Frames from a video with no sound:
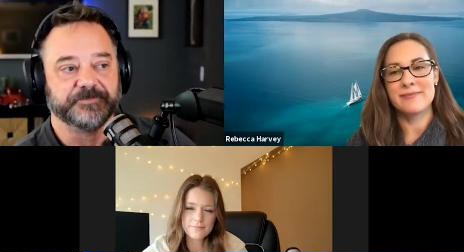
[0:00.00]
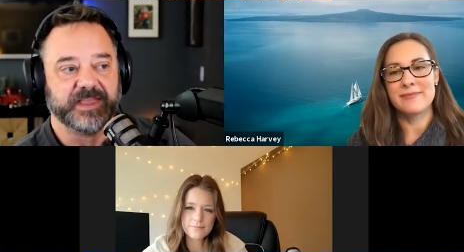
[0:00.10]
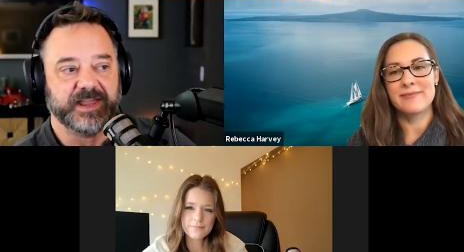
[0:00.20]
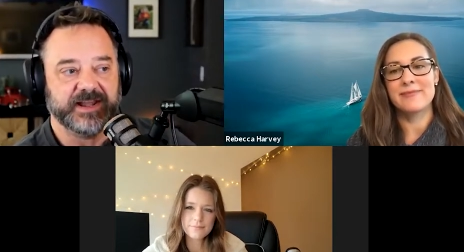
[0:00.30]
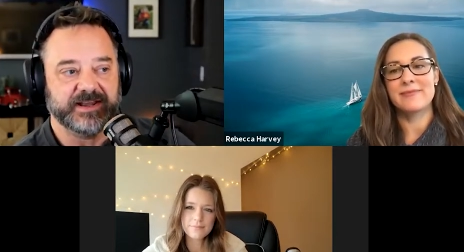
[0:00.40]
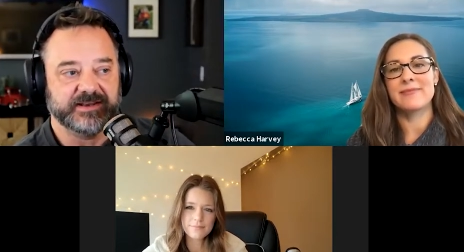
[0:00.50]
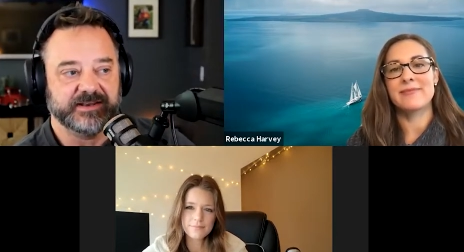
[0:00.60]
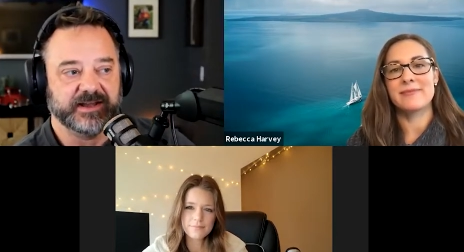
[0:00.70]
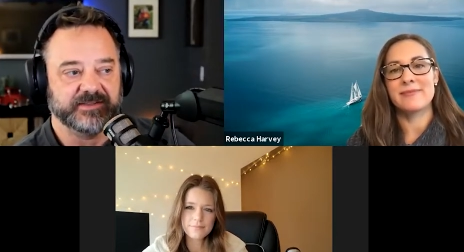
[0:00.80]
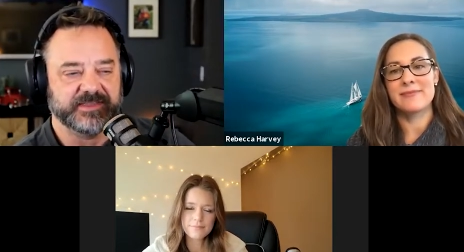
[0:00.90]
Speaker 1: and then
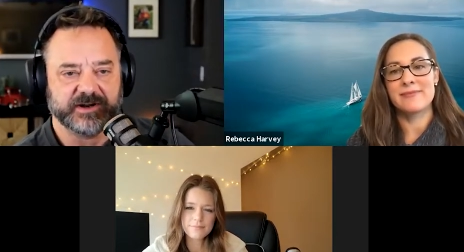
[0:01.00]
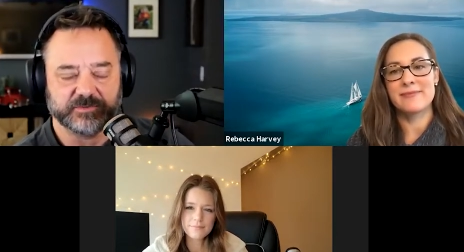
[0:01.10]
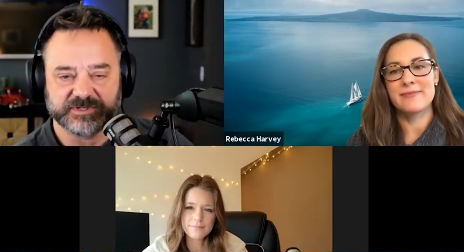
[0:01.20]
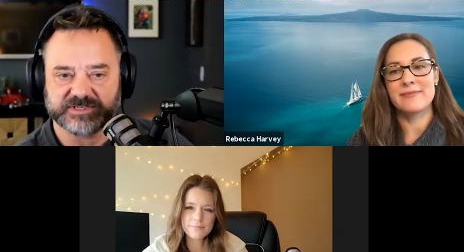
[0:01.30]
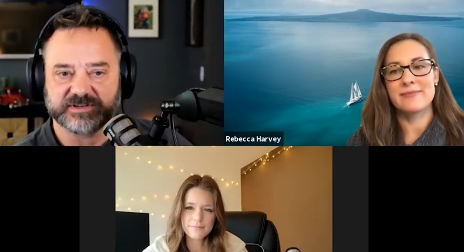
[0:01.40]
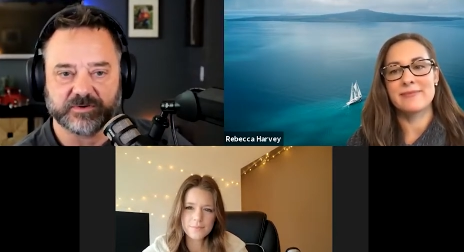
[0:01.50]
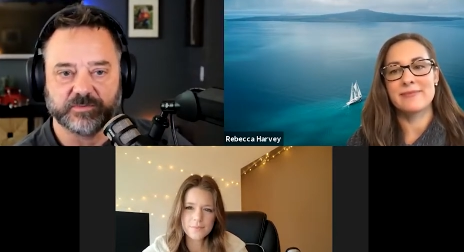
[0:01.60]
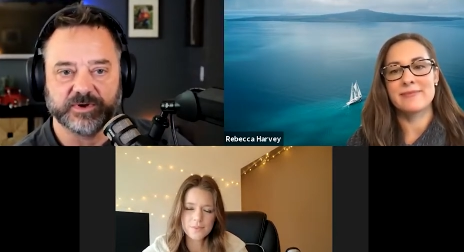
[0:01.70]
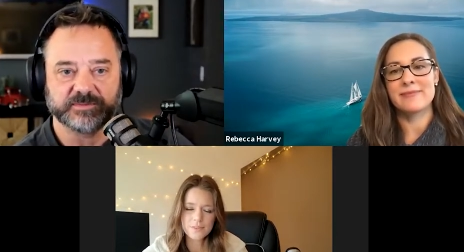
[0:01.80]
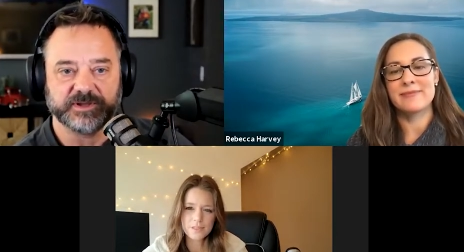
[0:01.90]
that always stuck
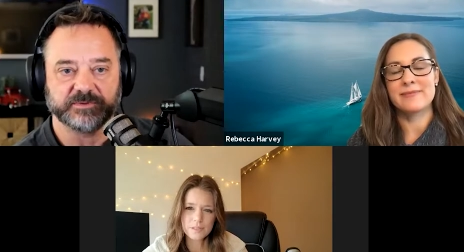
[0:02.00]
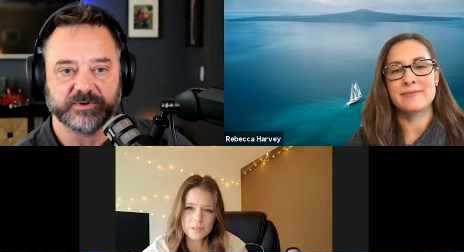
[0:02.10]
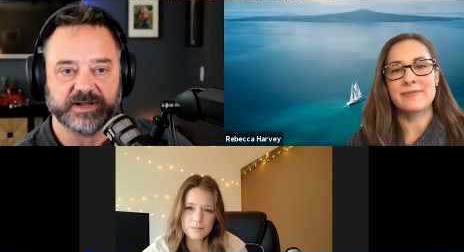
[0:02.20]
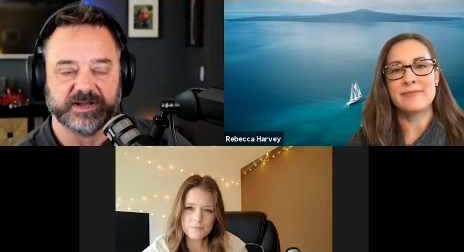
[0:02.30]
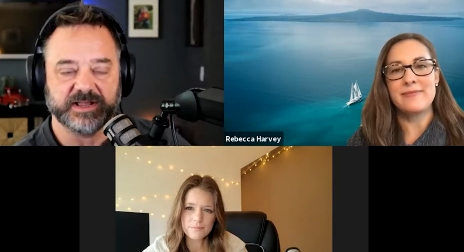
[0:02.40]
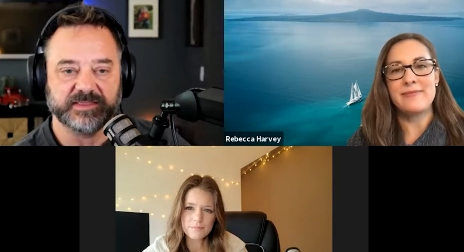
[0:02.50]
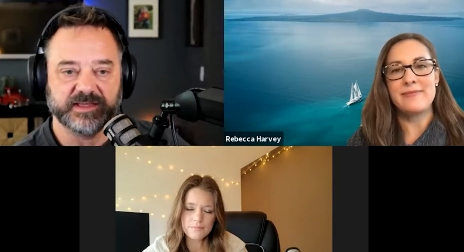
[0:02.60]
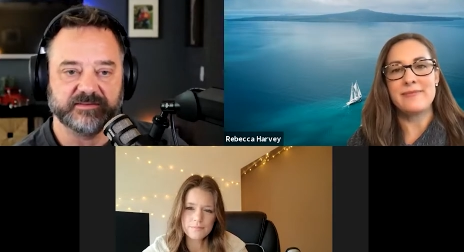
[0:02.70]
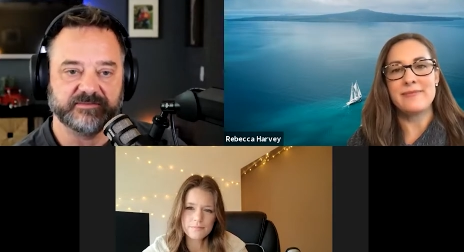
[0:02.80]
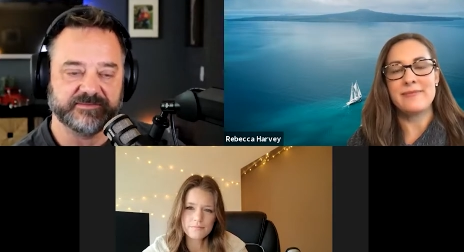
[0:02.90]
with me right and
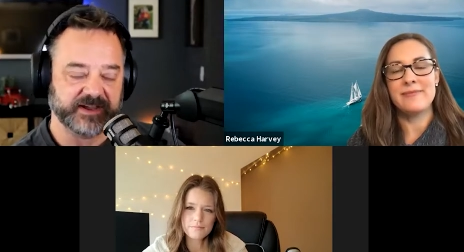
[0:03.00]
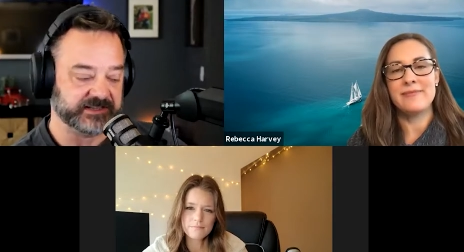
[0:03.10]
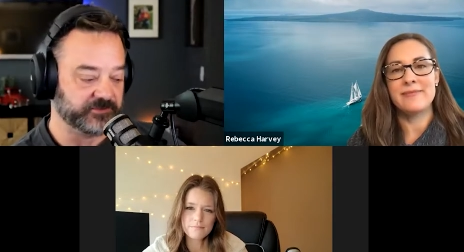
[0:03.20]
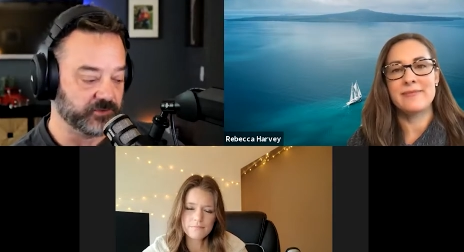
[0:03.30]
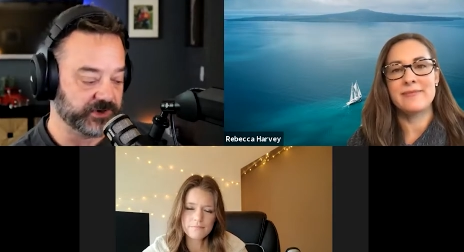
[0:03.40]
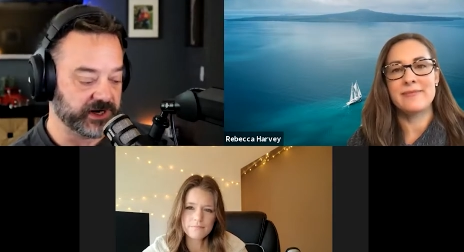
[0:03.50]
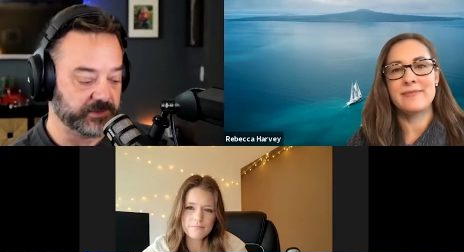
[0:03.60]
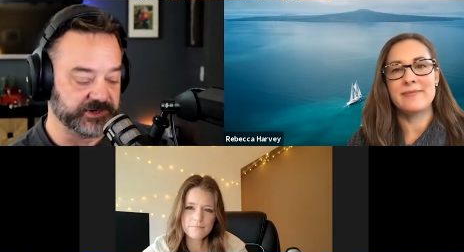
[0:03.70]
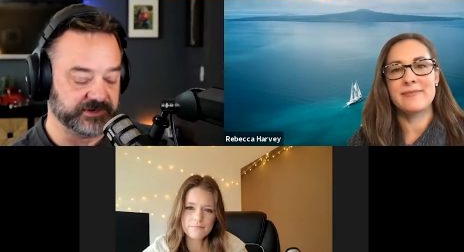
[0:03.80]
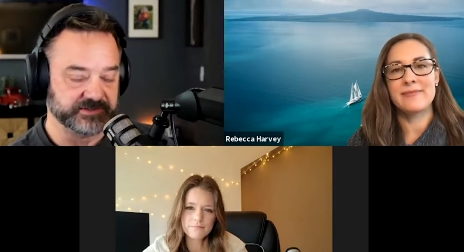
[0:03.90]
then fast forward a couple
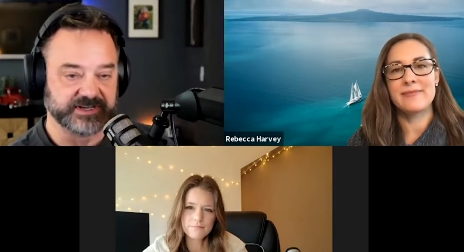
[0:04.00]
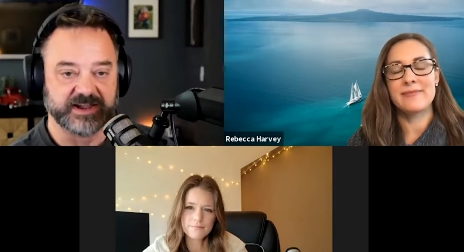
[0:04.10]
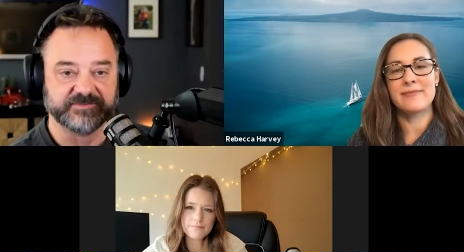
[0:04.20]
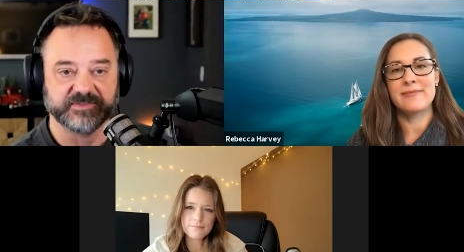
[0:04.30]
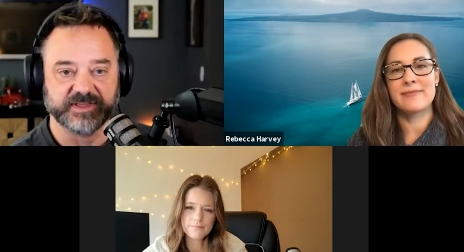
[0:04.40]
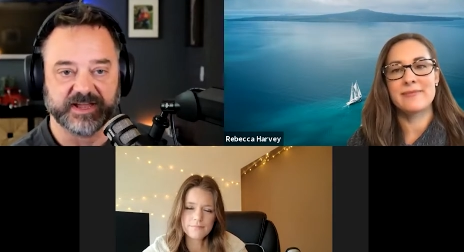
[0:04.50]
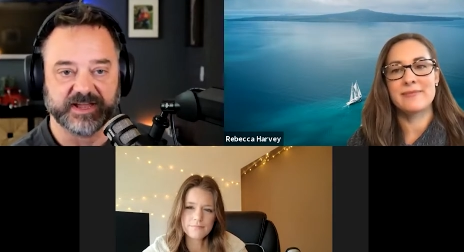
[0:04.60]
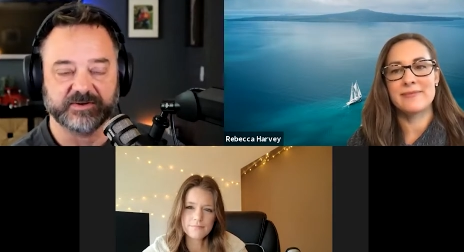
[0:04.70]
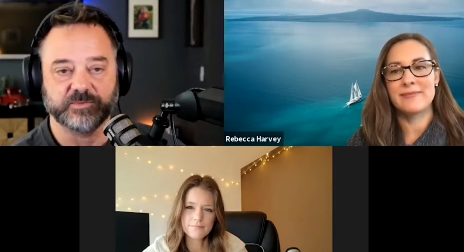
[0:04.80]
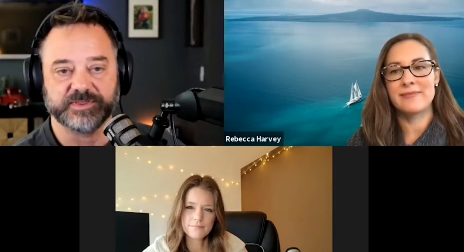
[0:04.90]
years after that
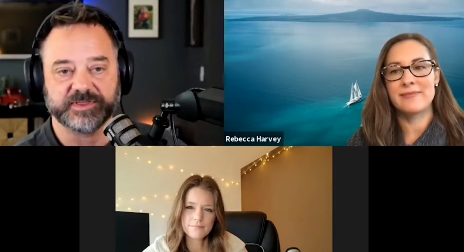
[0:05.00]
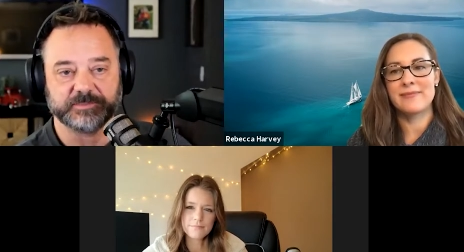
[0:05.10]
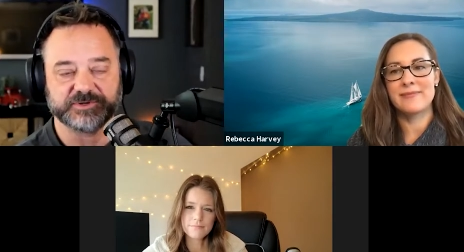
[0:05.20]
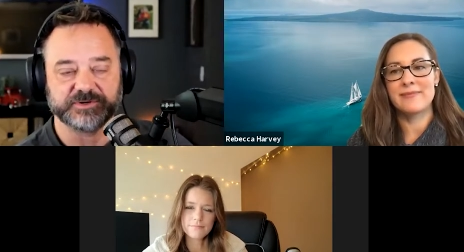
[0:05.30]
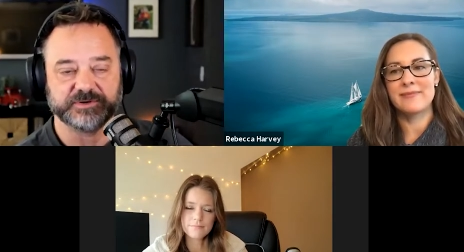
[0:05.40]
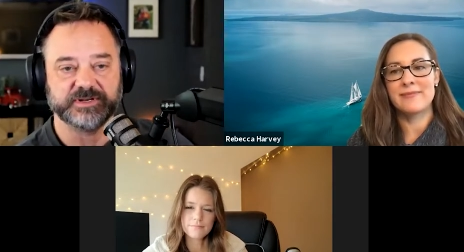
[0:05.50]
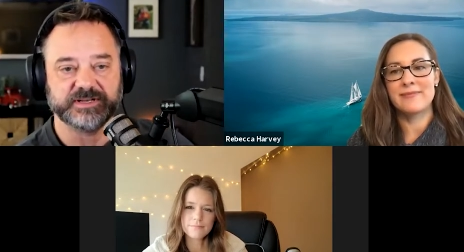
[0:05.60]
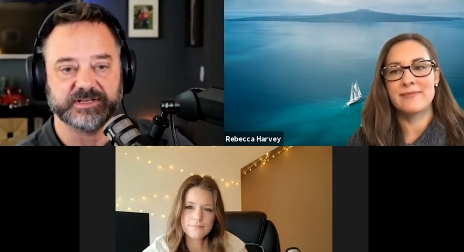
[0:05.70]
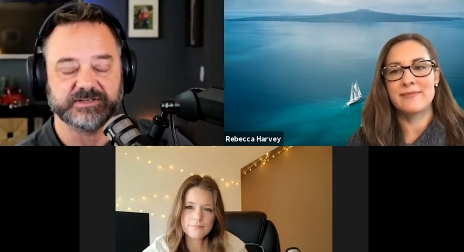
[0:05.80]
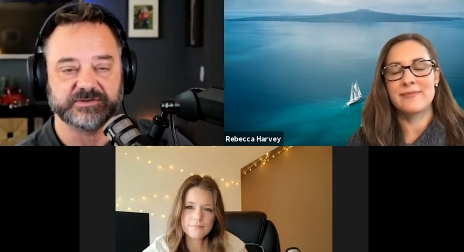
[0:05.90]
with the
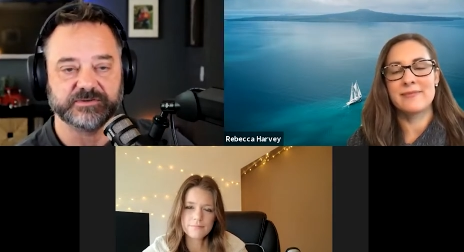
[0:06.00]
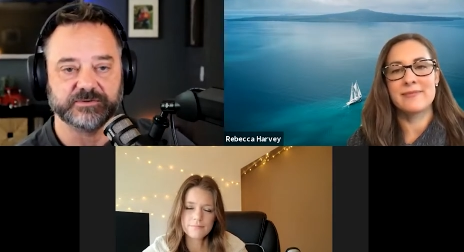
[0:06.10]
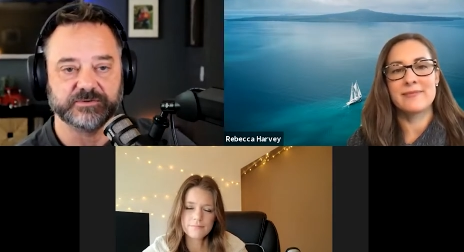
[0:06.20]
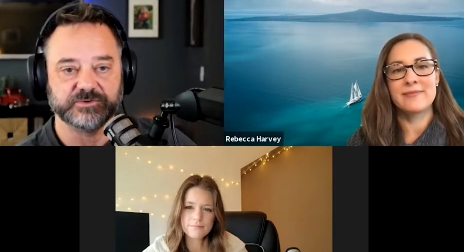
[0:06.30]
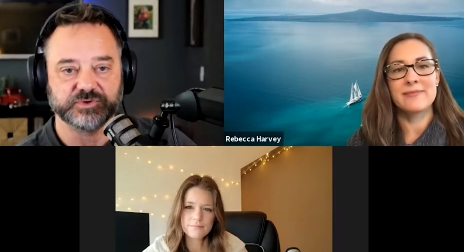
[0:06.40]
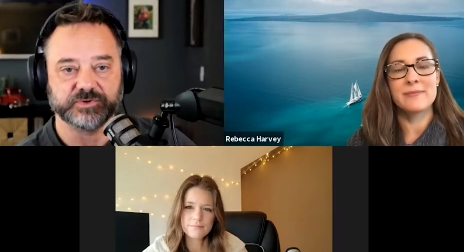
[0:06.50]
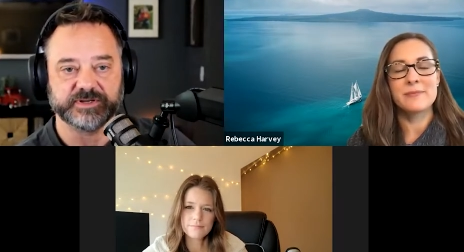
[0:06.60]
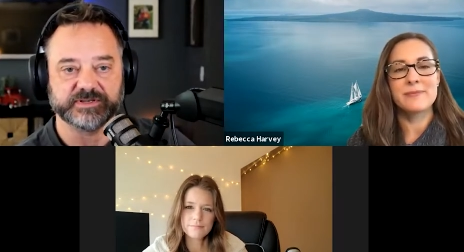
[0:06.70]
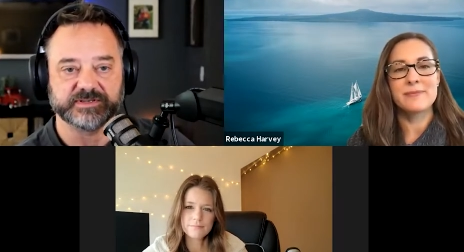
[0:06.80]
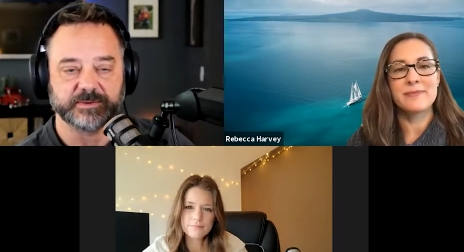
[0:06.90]
opportunity to join
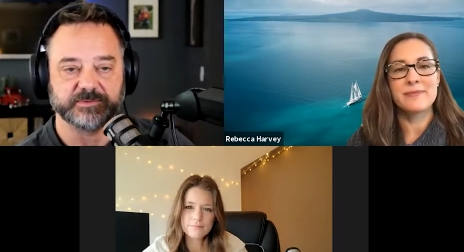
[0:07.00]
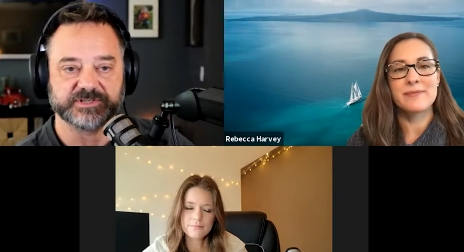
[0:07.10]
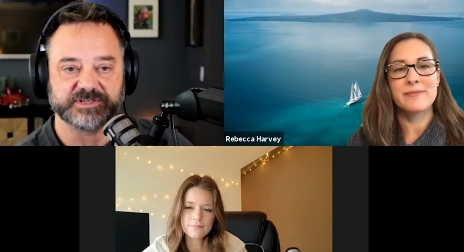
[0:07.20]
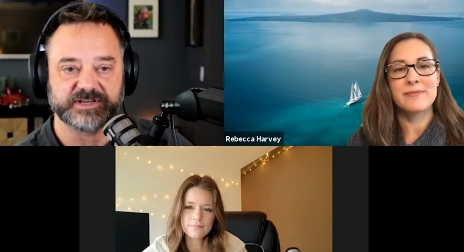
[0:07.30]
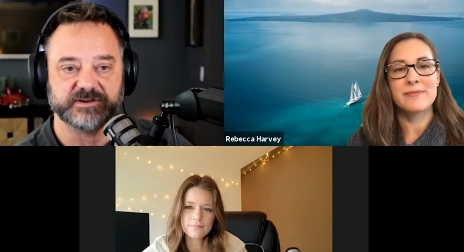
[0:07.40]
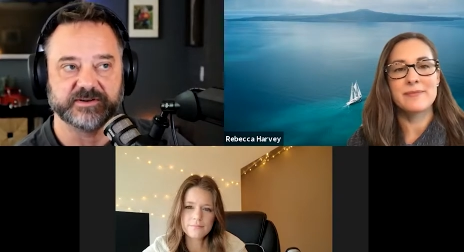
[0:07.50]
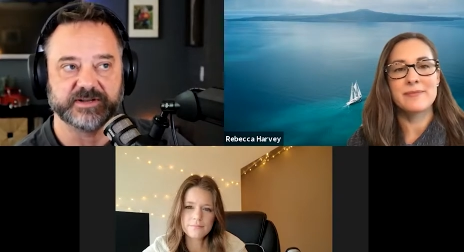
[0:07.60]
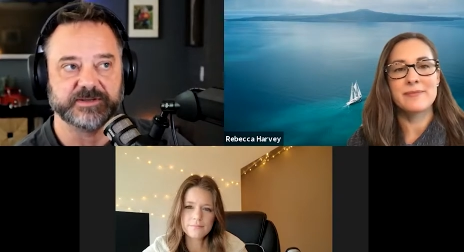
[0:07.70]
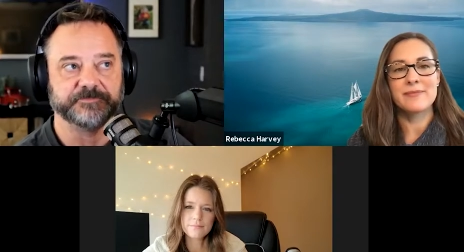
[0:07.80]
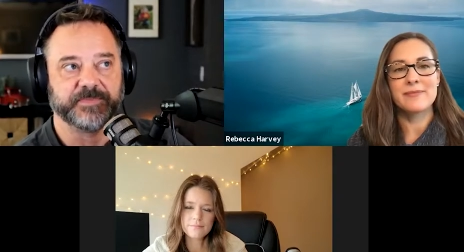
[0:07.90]
cybersecurity